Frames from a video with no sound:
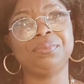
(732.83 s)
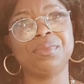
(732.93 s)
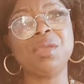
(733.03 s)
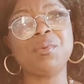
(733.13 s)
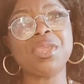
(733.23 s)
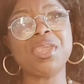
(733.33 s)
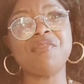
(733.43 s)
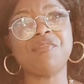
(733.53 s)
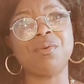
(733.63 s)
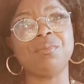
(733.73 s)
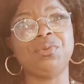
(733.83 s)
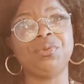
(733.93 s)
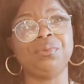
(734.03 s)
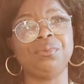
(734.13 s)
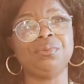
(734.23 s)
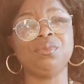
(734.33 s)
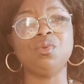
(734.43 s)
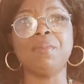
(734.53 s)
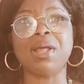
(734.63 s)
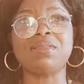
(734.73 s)
He will hear from you, no
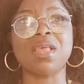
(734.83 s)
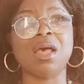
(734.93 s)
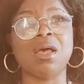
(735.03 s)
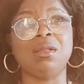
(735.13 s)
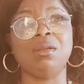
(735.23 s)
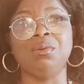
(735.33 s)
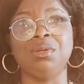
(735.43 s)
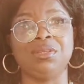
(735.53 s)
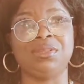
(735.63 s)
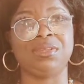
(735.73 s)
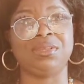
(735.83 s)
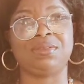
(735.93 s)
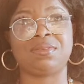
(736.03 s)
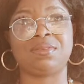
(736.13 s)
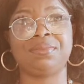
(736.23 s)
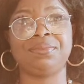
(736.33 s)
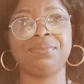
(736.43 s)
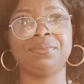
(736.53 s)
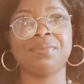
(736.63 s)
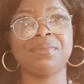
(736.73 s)
matter how long it takes.
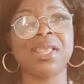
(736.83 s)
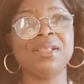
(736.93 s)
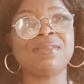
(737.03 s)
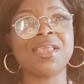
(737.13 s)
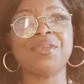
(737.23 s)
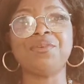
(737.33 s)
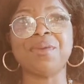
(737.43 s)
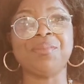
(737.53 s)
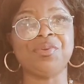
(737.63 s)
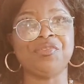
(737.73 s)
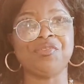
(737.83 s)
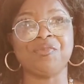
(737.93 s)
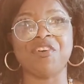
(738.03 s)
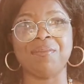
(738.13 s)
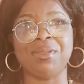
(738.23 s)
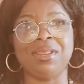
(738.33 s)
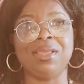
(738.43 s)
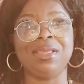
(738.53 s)
Thank you, my beautiful family.